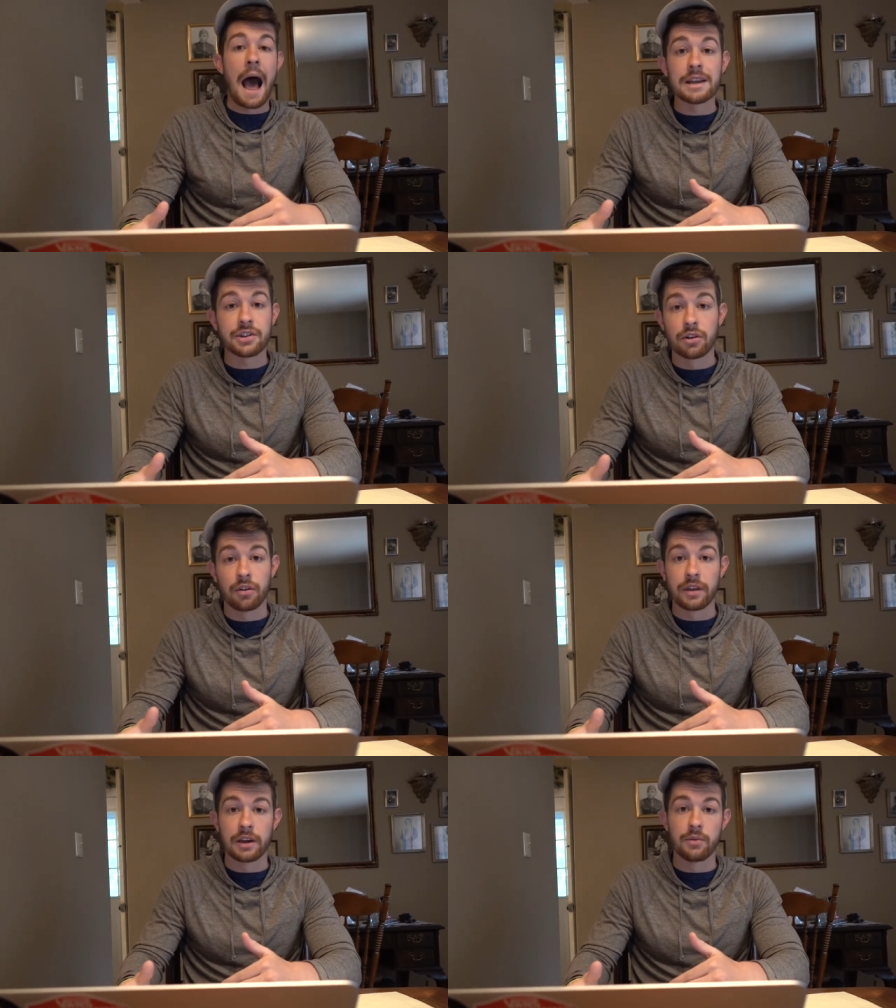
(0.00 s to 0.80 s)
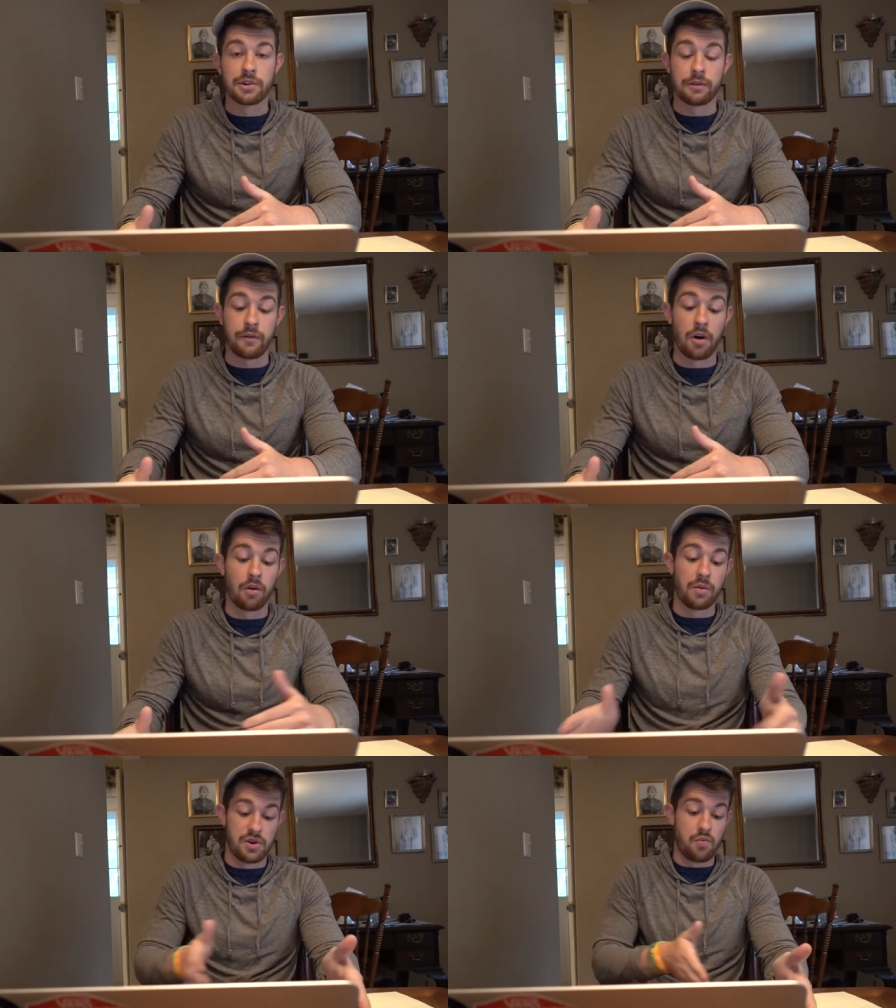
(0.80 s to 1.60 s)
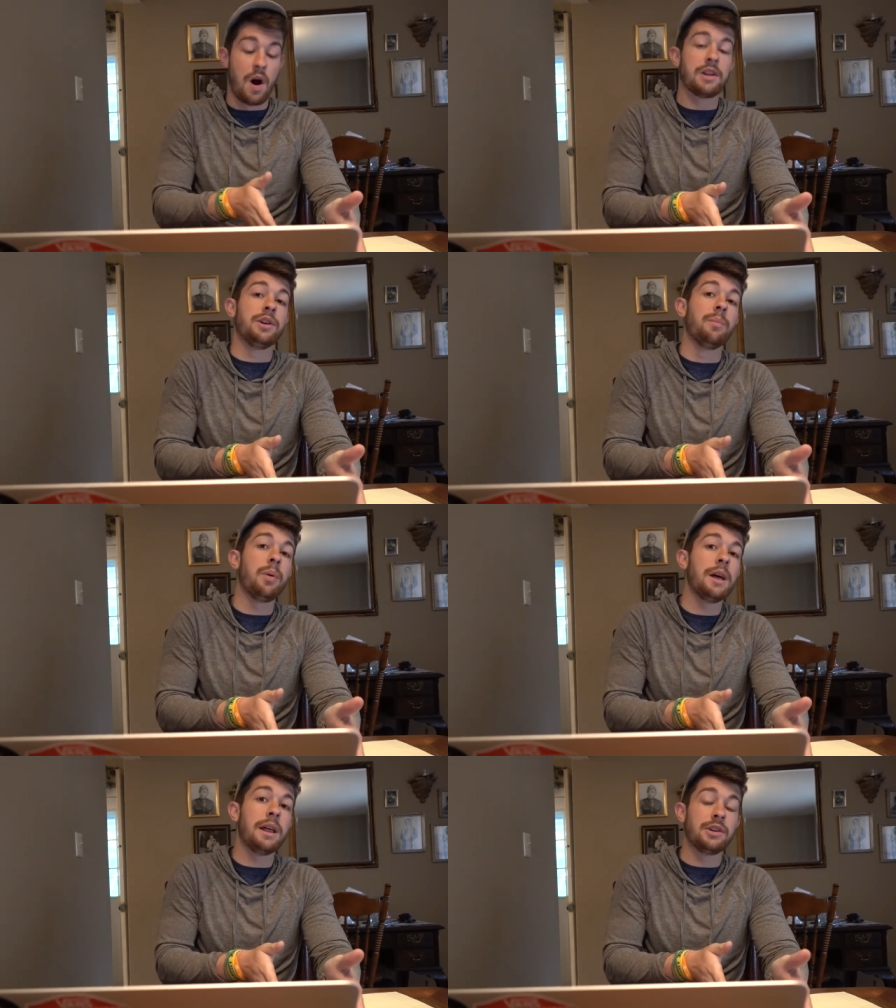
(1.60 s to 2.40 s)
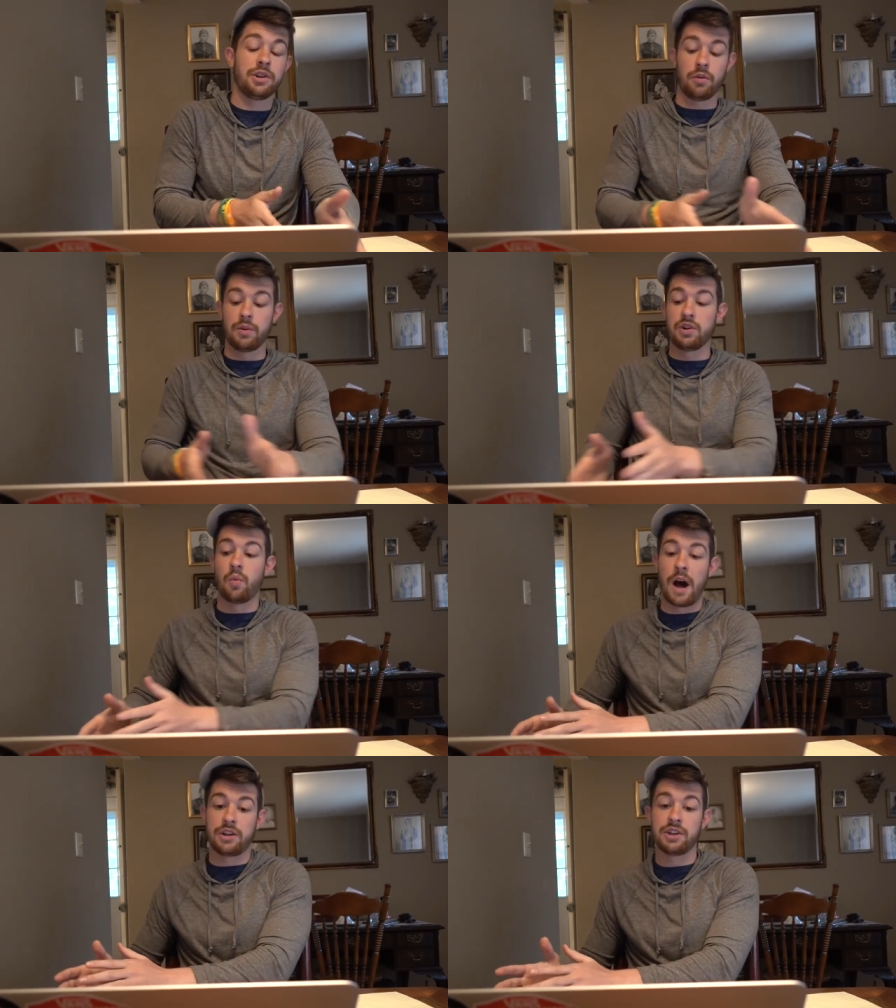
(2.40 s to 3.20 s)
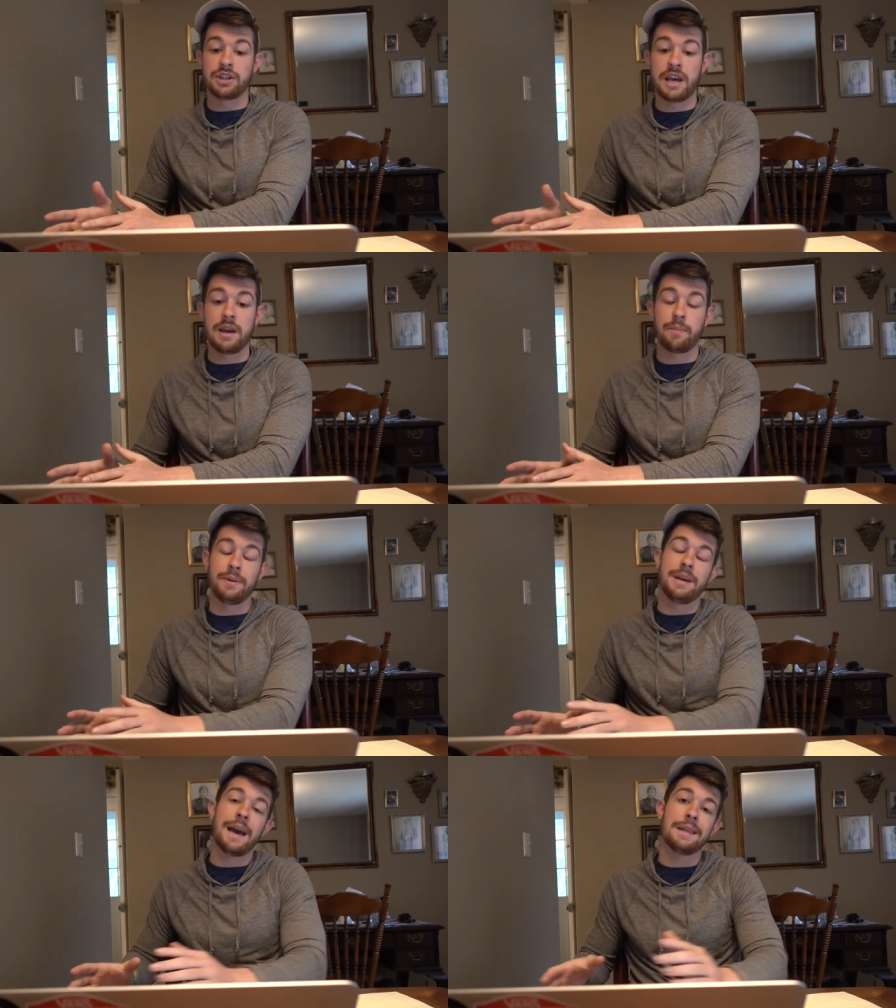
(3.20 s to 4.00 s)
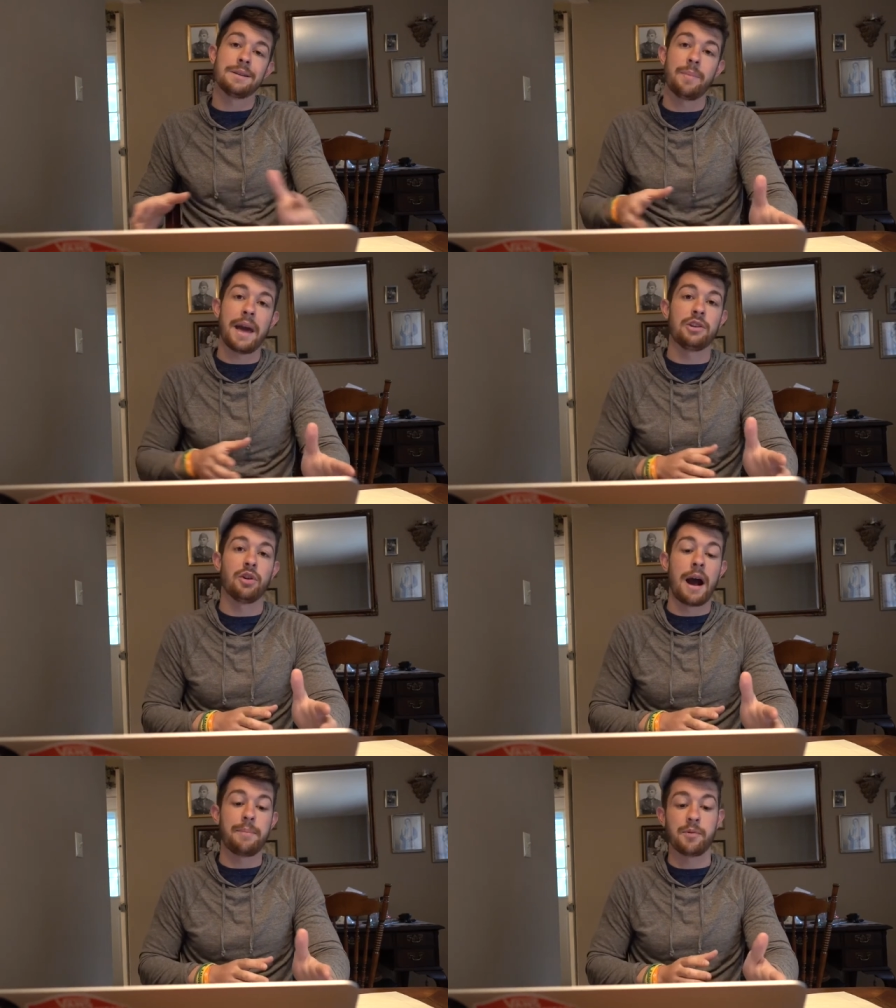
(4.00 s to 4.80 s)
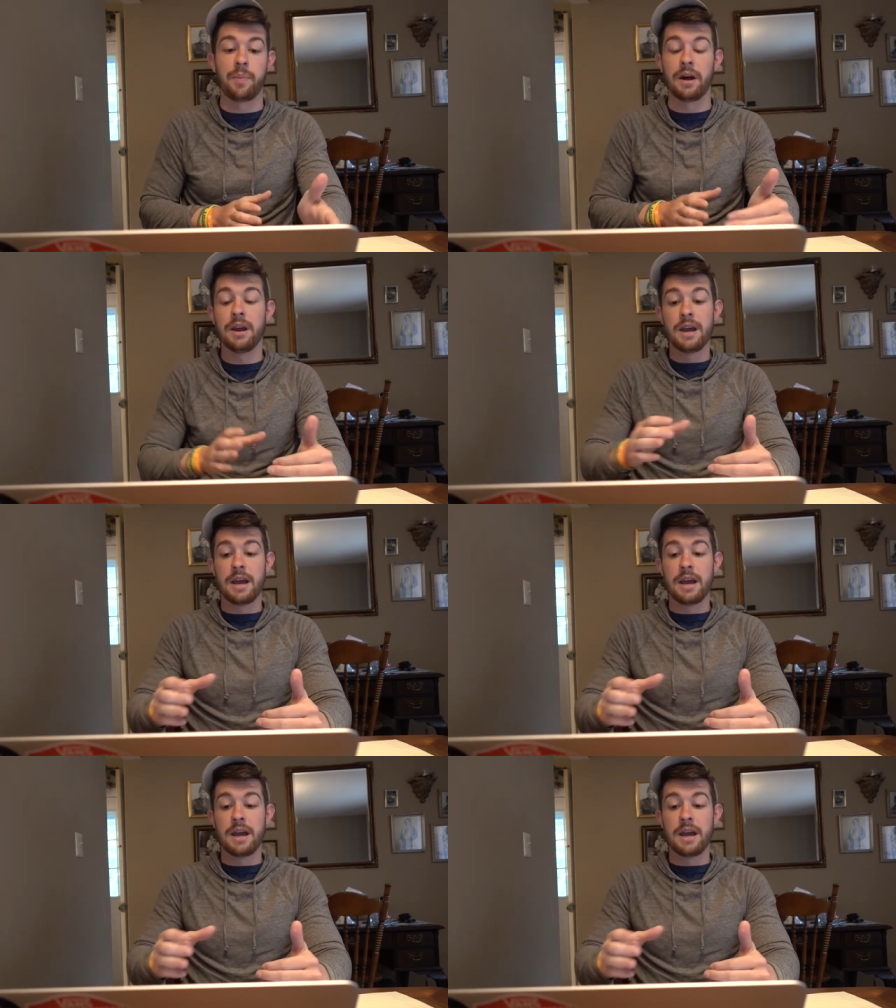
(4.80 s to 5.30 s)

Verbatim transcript: I still don't think it was his fault. When you watch him play last year, when you watch his tape, he had some bad drops, but